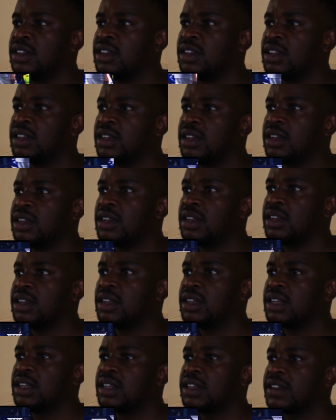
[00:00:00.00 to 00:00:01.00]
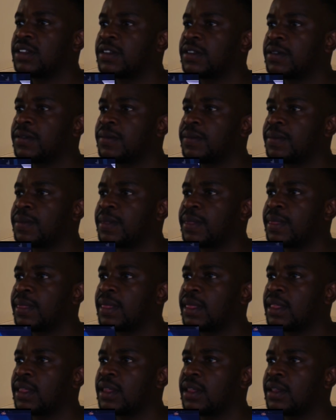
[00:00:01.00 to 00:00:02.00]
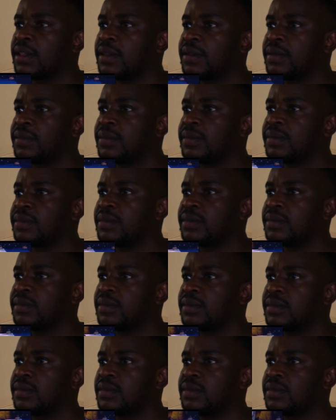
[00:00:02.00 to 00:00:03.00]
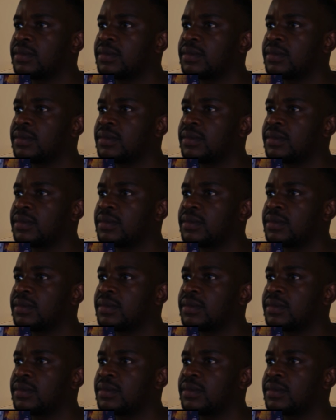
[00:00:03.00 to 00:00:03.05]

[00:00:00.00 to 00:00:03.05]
[no speech]